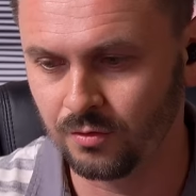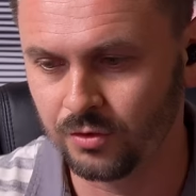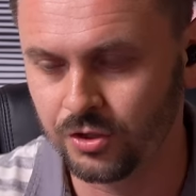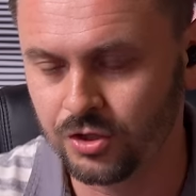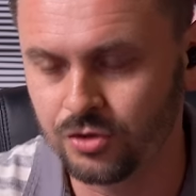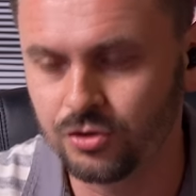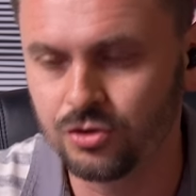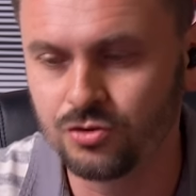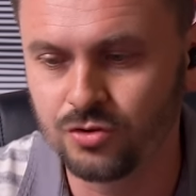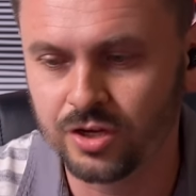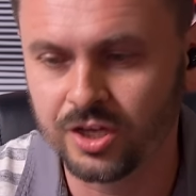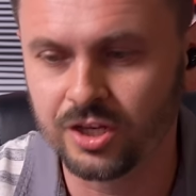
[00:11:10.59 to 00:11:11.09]

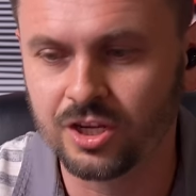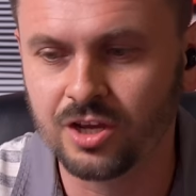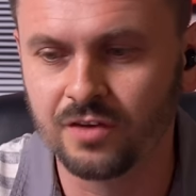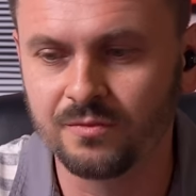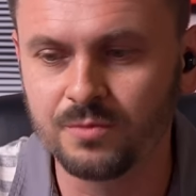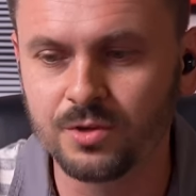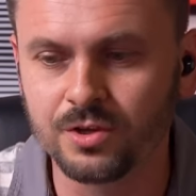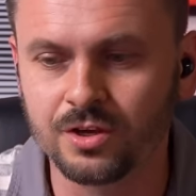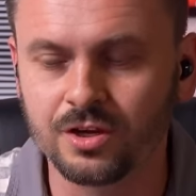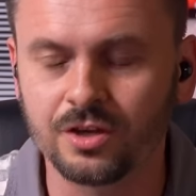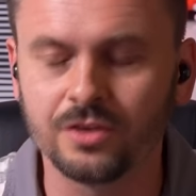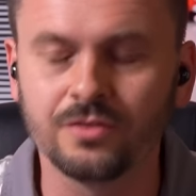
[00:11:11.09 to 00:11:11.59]
you, you can
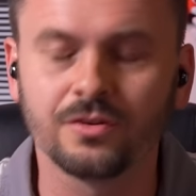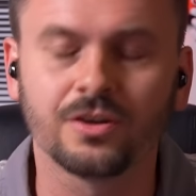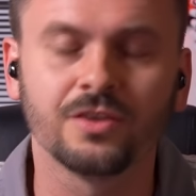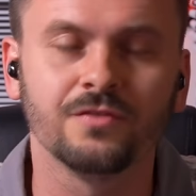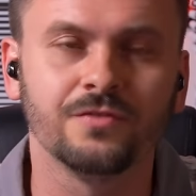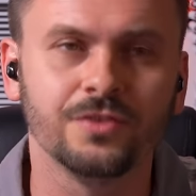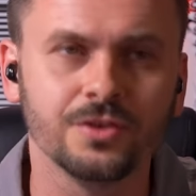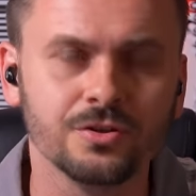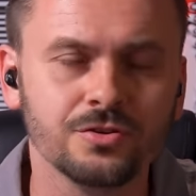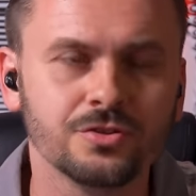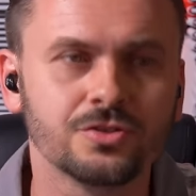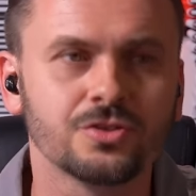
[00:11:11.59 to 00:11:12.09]

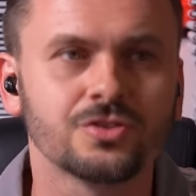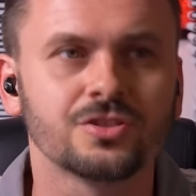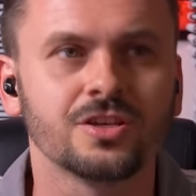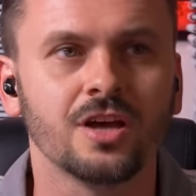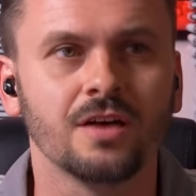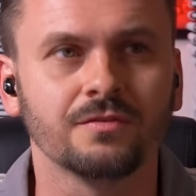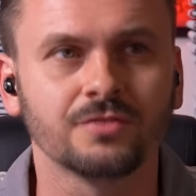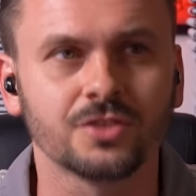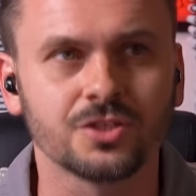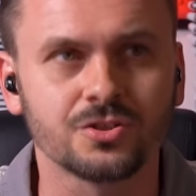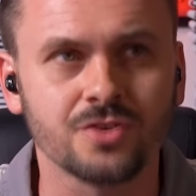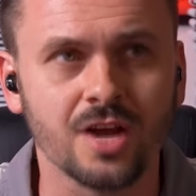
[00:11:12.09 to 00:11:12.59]
confuse
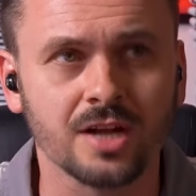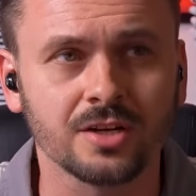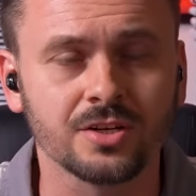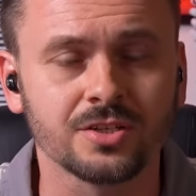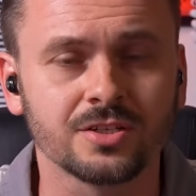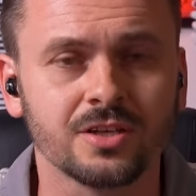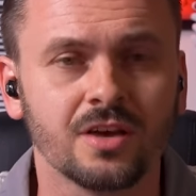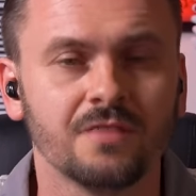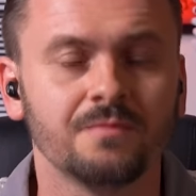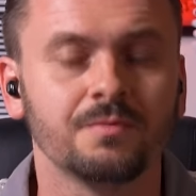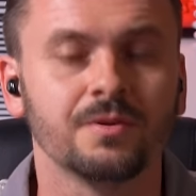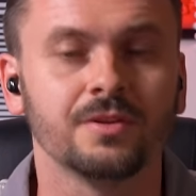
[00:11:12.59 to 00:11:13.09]
yourself, distract
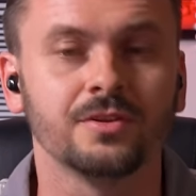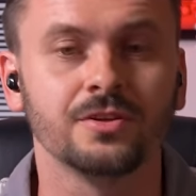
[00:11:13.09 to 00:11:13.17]
yourself,